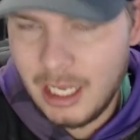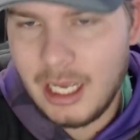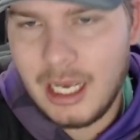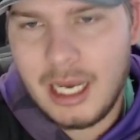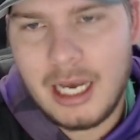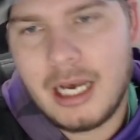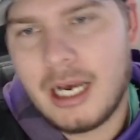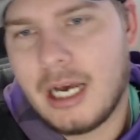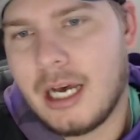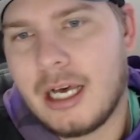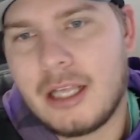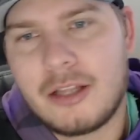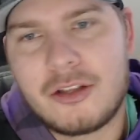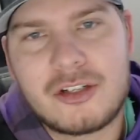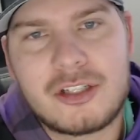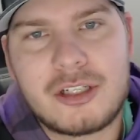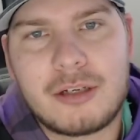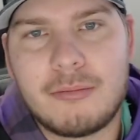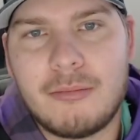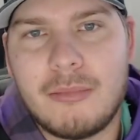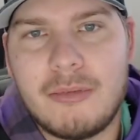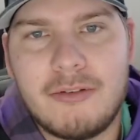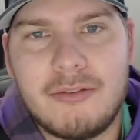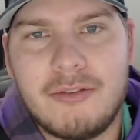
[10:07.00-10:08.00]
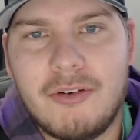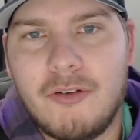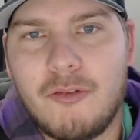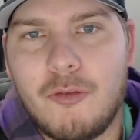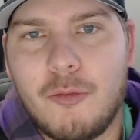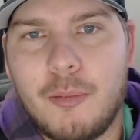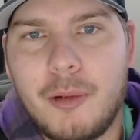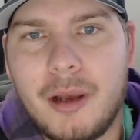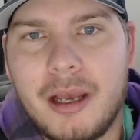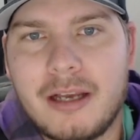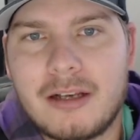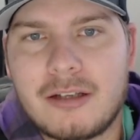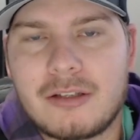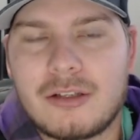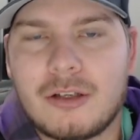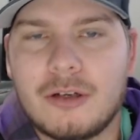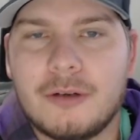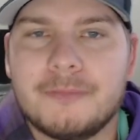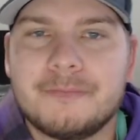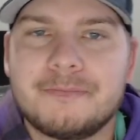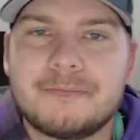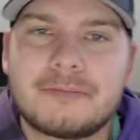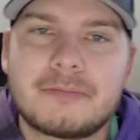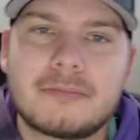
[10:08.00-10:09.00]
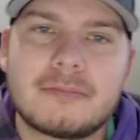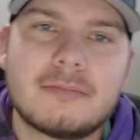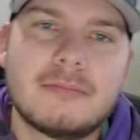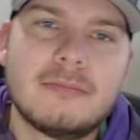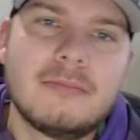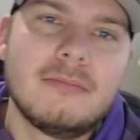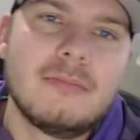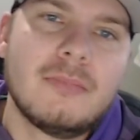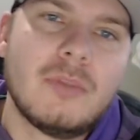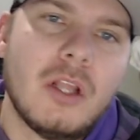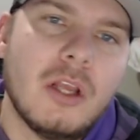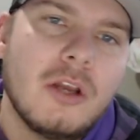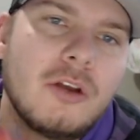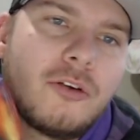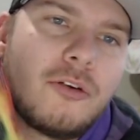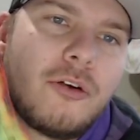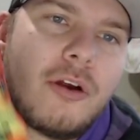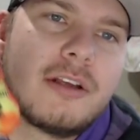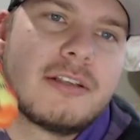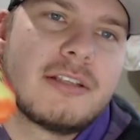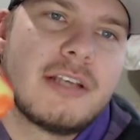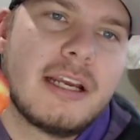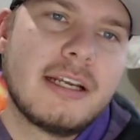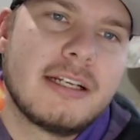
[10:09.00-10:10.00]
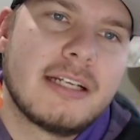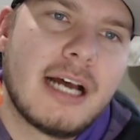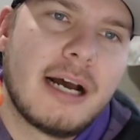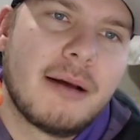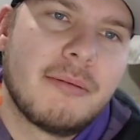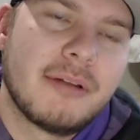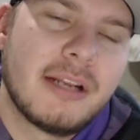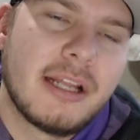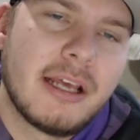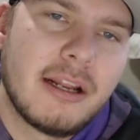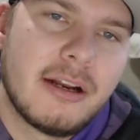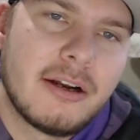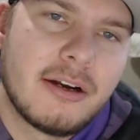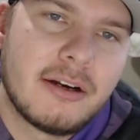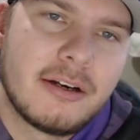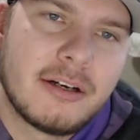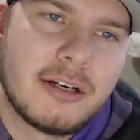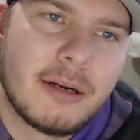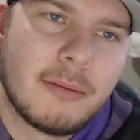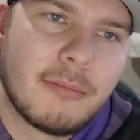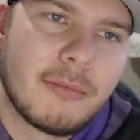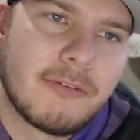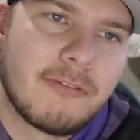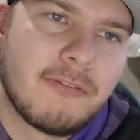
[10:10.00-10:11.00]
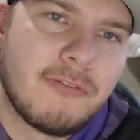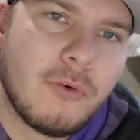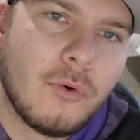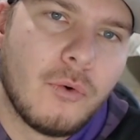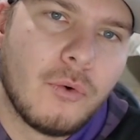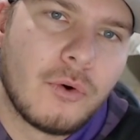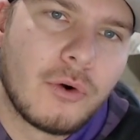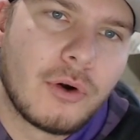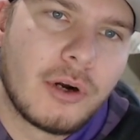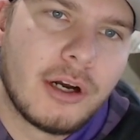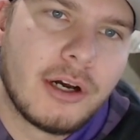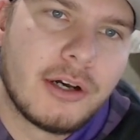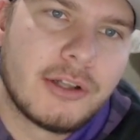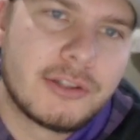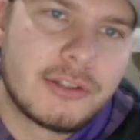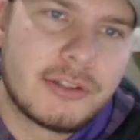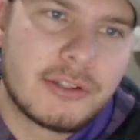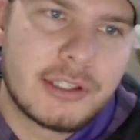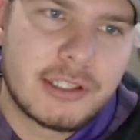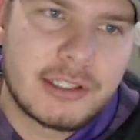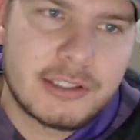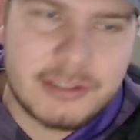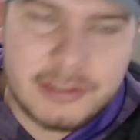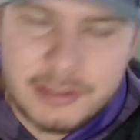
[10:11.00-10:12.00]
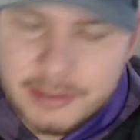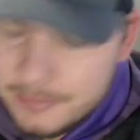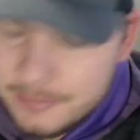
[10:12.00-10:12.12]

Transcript: uh, they're some of my favorite bags. So crazy eight dominator number four on the list.